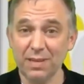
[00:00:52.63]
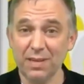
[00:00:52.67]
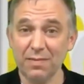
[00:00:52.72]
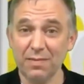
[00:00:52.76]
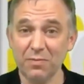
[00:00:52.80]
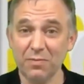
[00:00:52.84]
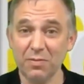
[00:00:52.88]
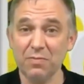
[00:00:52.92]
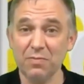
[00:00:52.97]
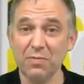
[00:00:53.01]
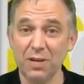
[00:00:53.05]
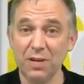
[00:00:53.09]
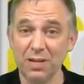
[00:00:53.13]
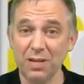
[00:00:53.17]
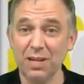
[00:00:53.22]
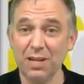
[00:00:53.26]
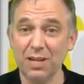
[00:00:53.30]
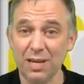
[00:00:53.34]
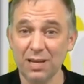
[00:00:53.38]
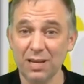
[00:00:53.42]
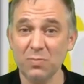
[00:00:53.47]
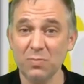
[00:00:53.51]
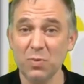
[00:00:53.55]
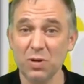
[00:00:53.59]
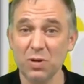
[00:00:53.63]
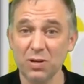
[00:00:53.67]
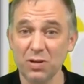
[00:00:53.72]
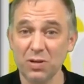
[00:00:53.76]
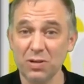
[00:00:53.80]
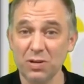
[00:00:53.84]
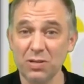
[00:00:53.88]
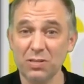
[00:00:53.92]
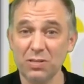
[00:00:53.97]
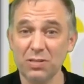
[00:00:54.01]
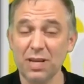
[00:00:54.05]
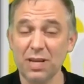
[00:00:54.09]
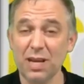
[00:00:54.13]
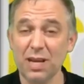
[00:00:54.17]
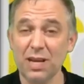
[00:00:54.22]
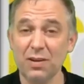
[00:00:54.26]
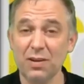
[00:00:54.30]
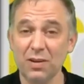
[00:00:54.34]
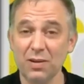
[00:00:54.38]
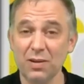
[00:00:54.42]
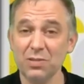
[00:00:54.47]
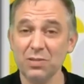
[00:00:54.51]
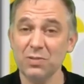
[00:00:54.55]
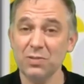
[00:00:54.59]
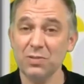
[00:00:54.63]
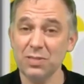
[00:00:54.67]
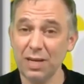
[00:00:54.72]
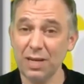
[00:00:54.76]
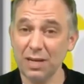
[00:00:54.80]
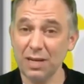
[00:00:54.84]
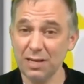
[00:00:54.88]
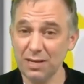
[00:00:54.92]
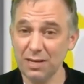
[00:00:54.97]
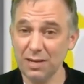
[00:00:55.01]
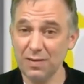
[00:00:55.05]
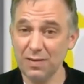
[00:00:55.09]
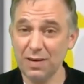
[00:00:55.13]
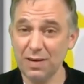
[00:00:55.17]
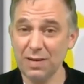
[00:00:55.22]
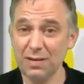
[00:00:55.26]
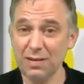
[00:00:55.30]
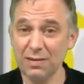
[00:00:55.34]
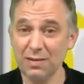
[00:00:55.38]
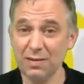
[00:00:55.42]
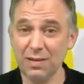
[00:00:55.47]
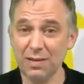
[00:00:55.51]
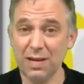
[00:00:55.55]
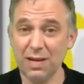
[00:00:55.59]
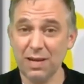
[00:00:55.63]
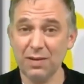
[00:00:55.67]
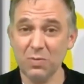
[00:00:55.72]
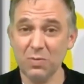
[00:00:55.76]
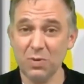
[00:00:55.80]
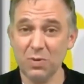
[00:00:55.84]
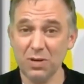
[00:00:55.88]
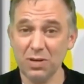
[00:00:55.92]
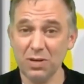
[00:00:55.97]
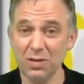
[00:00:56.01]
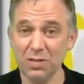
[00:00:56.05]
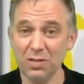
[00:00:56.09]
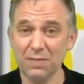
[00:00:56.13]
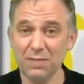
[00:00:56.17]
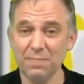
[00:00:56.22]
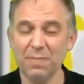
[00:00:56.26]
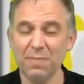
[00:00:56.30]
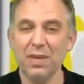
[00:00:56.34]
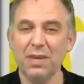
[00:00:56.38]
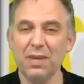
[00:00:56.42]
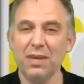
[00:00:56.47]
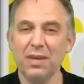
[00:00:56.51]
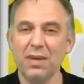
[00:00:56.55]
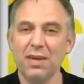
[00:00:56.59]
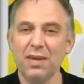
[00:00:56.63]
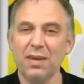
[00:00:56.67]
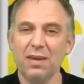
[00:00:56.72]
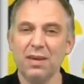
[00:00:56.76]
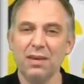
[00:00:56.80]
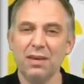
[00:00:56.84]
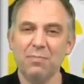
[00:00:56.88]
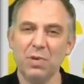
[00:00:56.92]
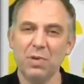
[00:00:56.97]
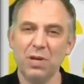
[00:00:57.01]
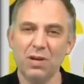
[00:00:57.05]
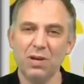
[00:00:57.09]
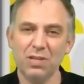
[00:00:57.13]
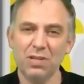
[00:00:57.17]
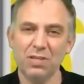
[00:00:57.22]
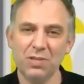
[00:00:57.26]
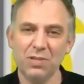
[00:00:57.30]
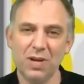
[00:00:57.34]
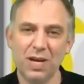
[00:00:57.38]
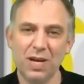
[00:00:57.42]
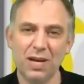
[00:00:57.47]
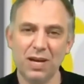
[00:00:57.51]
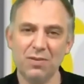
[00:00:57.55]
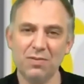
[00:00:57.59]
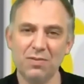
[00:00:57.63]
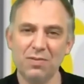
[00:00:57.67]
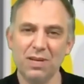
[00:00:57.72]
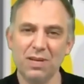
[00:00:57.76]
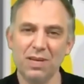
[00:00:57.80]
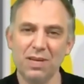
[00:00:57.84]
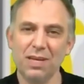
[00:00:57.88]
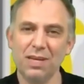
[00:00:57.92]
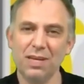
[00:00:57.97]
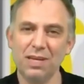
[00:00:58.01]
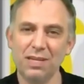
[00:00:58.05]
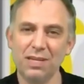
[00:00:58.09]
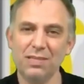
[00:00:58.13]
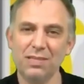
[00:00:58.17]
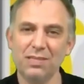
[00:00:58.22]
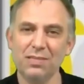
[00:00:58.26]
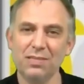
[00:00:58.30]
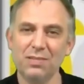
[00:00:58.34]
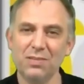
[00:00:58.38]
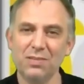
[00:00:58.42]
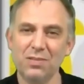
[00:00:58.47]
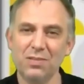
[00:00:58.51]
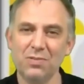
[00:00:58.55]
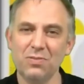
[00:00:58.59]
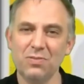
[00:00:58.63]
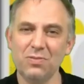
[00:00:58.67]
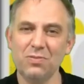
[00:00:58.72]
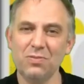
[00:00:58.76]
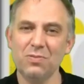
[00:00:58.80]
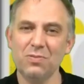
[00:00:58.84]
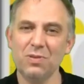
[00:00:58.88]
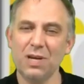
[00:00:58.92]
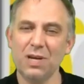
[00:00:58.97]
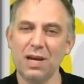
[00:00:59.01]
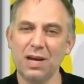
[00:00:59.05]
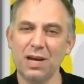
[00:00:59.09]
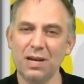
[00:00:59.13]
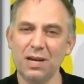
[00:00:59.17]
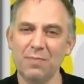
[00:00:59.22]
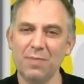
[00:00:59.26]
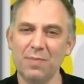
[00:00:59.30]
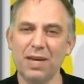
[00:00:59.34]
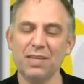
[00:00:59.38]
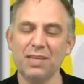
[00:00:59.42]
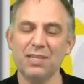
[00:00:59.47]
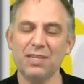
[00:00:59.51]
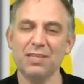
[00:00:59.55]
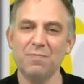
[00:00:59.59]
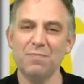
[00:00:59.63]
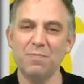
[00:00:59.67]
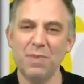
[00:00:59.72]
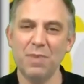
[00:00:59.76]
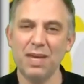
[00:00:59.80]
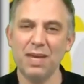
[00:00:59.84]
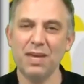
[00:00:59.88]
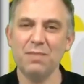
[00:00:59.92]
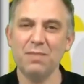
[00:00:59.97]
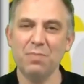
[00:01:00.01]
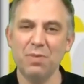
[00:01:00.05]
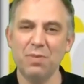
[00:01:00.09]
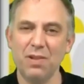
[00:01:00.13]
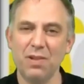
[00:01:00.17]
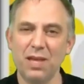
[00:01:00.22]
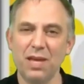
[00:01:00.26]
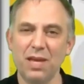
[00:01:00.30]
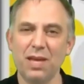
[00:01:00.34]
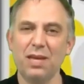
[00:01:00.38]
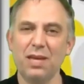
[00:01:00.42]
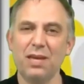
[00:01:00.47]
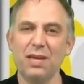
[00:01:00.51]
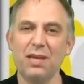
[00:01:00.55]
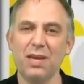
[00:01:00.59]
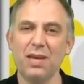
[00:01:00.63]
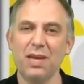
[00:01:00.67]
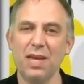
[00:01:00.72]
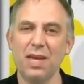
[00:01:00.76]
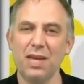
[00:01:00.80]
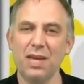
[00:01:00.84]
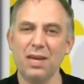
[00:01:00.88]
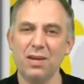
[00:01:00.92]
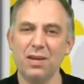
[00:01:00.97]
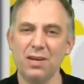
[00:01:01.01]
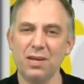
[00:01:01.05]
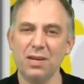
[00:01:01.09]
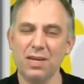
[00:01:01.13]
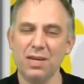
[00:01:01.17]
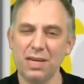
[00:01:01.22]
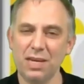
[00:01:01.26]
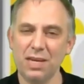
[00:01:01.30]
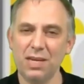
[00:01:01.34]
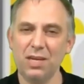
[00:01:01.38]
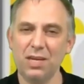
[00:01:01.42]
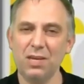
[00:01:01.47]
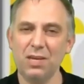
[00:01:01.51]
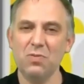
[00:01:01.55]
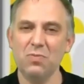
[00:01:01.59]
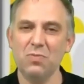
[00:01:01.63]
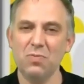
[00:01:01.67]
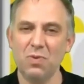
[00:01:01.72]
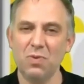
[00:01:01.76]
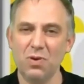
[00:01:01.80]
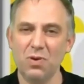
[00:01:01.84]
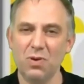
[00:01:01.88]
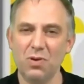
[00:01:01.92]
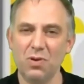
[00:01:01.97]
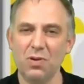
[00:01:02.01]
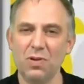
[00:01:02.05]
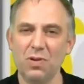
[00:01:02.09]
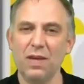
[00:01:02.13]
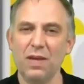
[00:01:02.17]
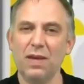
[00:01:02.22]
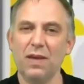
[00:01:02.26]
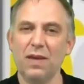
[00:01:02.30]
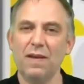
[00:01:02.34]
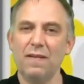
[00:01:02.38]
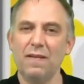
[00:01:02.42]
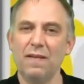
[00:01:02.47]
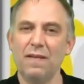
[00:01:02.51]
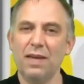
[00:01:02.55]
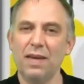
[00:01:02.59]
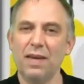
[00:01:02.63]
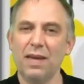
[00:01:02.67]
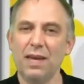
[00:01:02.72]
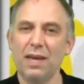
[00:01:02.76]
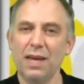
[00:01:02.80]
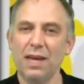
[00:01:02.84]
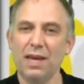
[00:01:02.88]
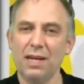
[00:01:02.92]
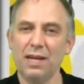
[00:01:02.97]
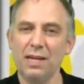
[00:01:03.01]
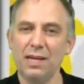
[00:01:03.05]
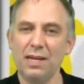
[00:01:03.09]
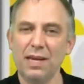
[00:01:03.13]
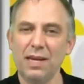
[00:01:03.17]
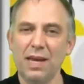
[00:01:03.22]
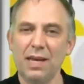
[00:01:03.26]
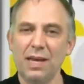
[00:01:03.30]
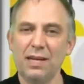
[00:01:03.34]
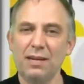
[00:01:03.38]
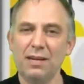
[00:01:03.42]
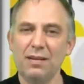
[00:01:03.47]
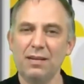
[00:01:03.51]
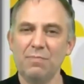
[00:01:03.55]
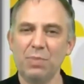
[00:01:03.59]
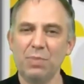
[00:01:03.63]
for frontline workers and also secondary line workers, but also how his new Imask may play a key role in getting